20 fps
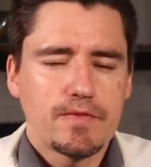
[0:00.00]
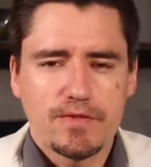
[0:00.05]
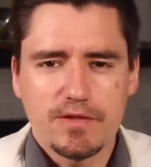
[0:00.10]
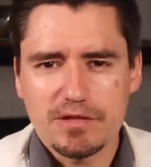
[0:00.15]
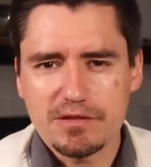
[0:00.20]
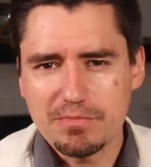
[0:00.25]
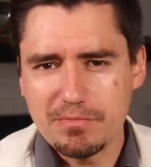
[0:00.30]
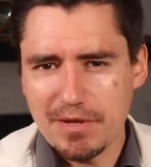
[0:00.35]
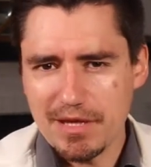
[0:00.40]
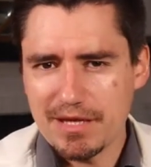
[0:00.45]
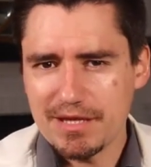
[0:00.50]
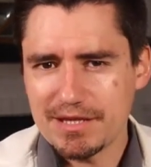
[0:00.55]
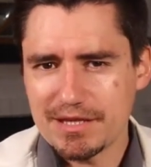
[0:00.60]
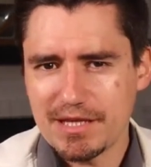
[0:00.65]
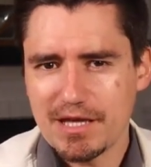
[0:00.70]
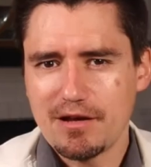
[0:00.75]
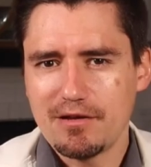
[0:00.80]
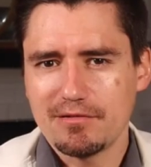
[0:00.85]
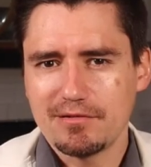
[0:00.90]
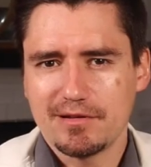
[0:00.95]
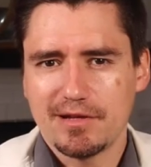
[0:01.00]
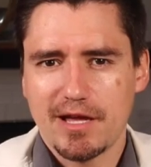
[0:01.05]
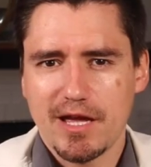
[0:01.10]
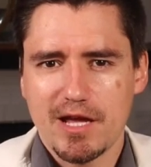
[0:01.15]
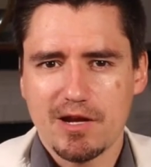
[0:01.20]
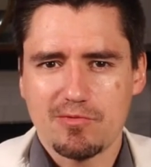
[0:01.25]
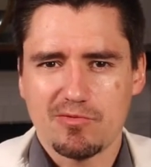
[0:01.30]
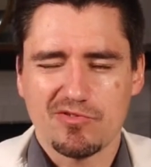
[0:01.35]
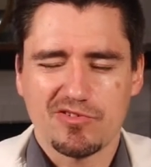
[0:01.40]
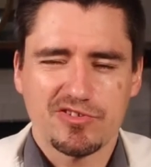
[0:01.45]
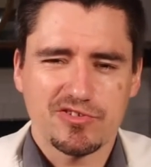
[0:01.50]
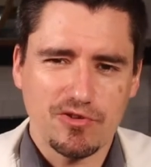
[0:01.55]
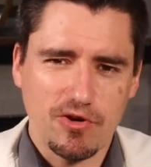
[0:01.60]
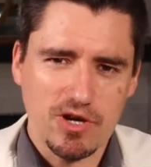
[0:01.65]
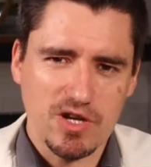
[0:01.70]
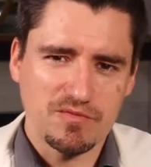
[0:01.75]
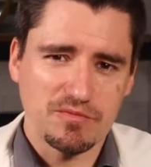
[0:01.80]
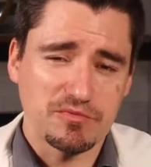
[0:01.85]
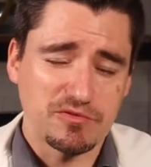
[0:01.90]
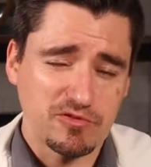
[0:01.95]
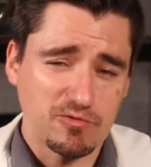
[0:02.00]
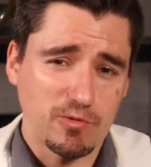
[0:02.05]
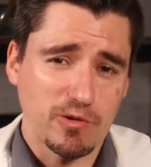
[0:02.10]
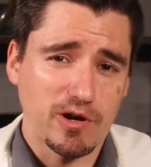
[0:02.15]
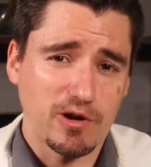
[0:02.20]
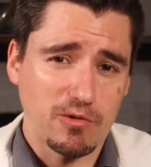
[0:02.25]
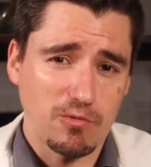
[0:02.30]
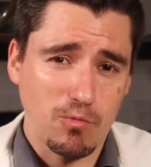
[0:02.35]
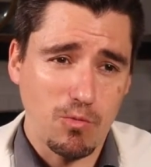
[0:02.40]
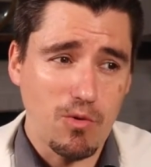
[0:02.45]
This may sound like we're starting from square